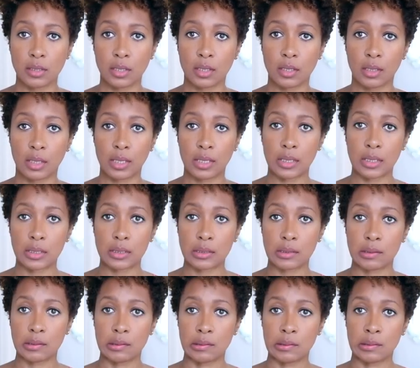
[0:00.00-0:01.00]
going to go like
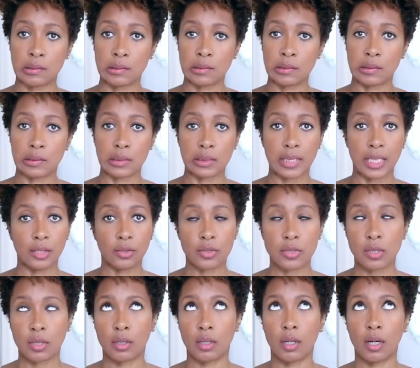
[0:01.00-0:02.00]
this and that
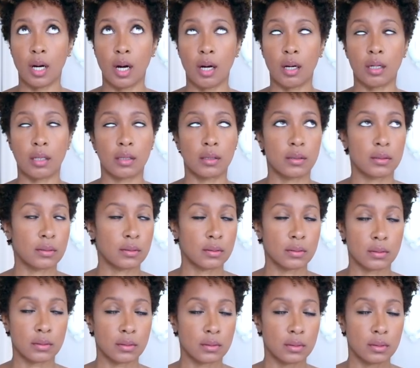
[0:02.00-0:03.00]
looks oh
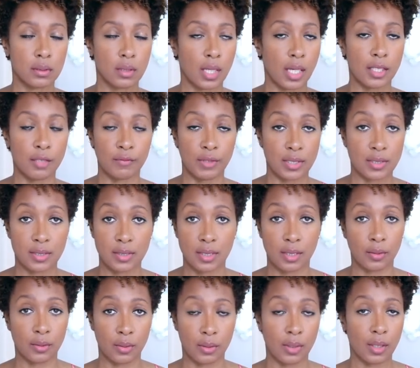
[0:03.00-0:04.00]
I don't even have to
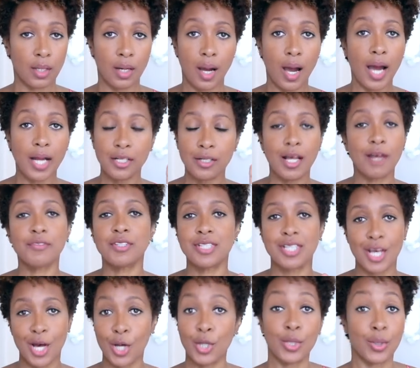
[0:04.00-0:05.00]
tell you I don't have to
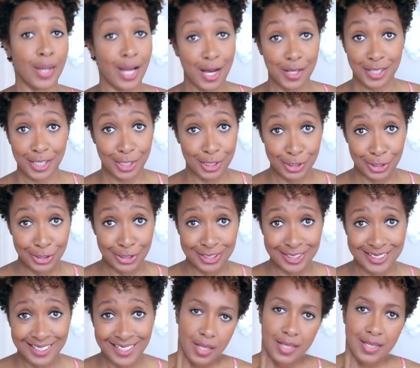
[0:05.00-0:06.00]
tell you how that
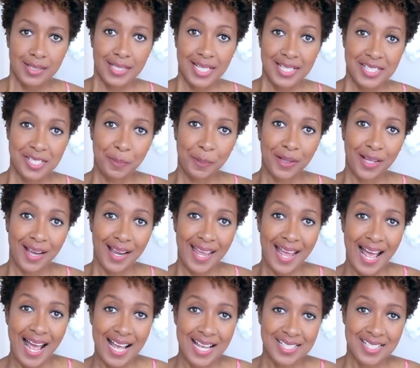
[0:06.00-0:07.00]
looks. Need Supply
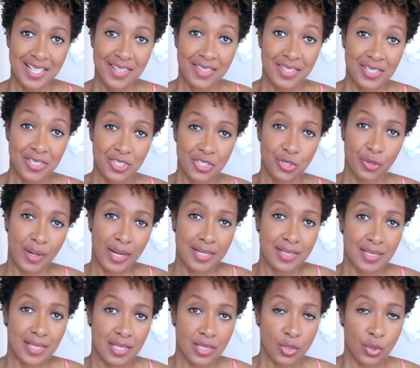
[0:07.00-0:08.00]
has this
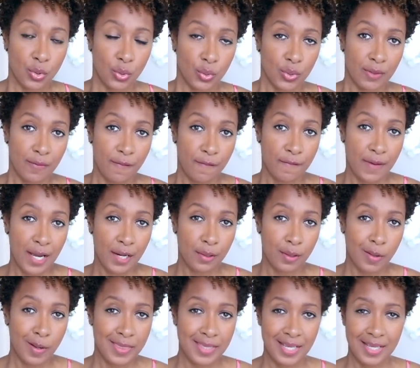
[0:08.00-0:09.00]
dress, it's called the
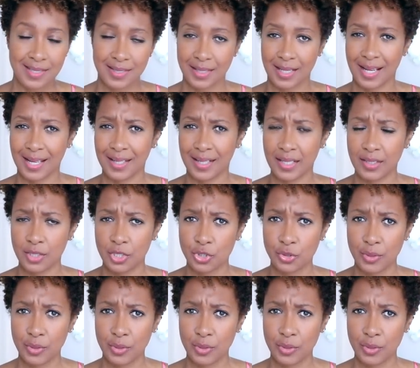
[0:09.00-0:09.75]
Pharaoh, I think it's the Helena